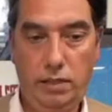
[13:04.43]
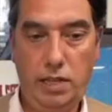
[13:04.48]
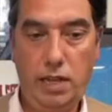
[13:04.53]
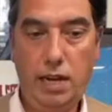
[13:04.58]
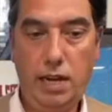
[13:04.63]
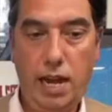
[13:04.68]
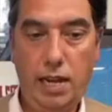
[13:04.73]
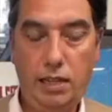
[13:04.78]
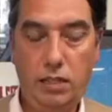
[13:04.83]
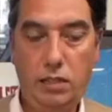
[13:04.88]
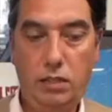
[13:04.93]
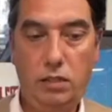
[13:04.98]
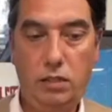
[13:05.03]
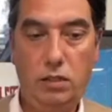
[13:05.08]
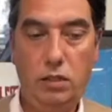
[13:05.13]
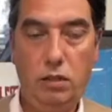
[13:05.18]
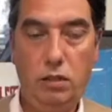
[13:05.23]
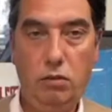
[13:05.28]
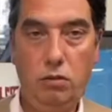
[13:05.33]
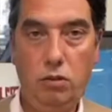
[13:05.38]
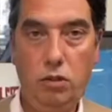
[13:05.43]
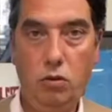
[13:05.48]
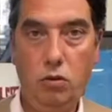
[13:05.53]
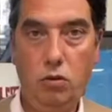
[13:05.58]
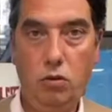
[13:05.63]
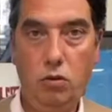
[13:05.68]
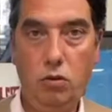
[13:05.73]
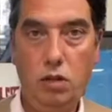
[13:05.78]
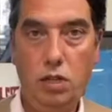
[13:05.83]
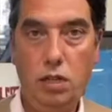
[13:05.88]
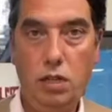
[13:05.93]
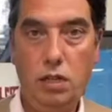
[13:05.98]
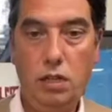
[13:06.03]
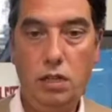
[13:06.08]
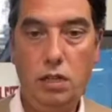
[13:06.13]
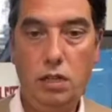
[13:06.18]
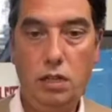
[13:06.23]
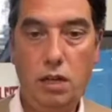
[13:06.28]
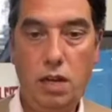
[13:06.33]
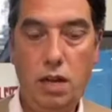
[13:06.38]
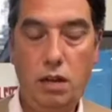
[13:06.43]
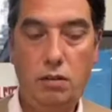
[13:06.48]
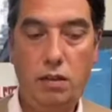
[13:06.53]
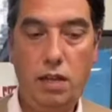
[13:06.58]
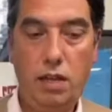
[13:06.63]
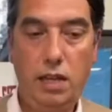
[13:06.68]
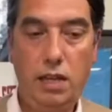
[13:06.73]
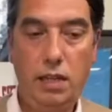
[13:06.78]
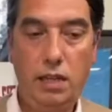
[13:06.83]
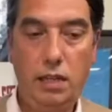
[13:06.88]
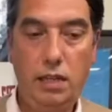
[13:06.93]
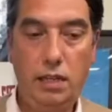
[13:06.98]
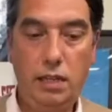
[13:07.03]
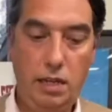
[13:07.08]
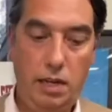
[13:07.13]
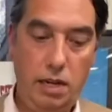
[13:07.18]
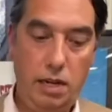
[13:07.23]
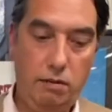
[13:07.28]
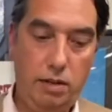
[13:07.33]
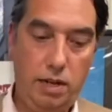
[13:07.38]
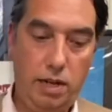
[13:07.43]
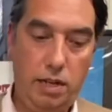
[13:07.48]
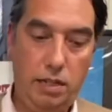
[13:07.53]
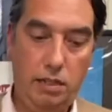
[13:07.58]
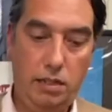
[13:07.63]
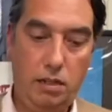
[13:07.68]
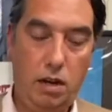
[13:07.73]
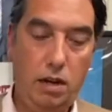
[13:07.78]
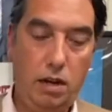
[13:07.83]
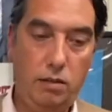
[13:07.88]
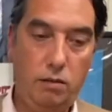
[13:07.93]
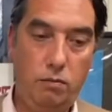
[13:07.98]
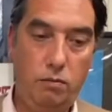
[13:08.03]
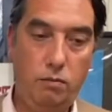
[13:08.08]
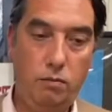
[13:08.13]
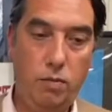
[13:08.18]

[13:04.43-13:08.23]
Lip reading: connect to your clothing, and either